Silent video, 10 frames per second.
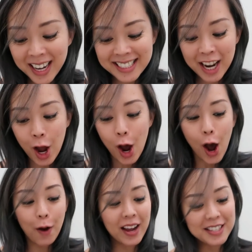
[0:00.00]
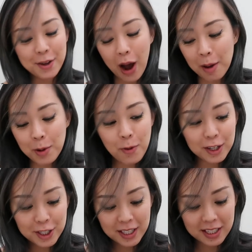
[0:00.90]
one. Okay, so I've been
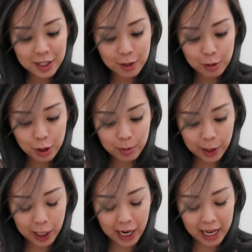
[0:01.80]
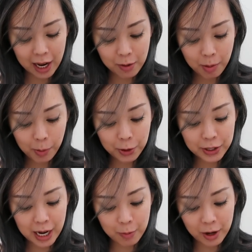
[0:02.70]
watching this YouTuber. I can't remember
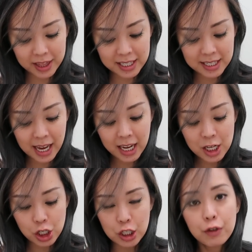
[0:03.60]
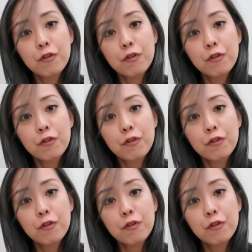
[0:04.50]
her name right this second. She's